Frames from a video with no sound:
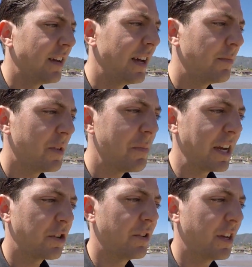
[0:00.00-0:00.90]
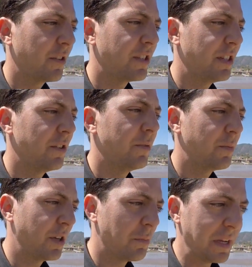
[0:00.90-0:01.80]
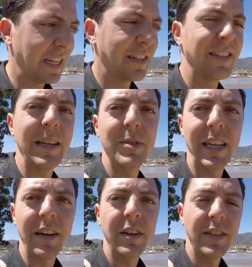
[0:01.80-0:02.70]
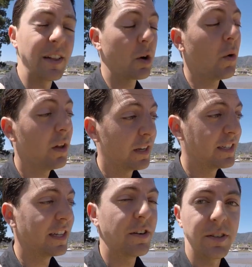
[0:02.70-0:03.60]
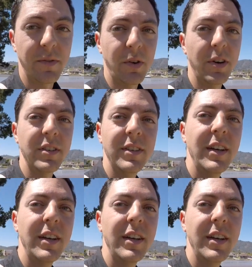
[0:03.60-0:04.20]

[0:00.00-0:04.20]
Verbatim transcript: um, to make sure that you're still you know meeting the same standards and the quality standards, of course.